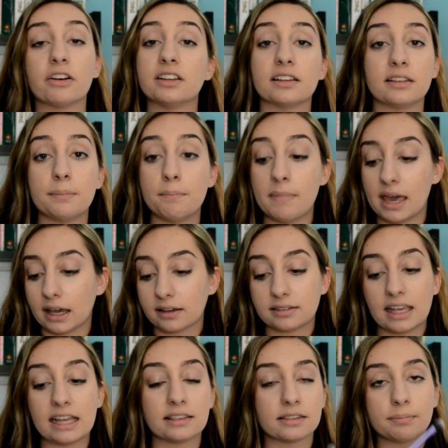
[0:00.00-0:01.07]
It doesn't mix.
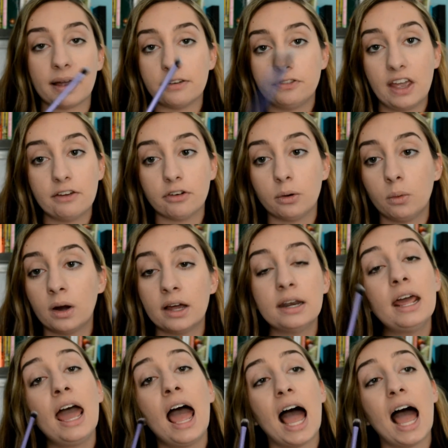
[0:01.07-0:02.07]
It's my favorite one.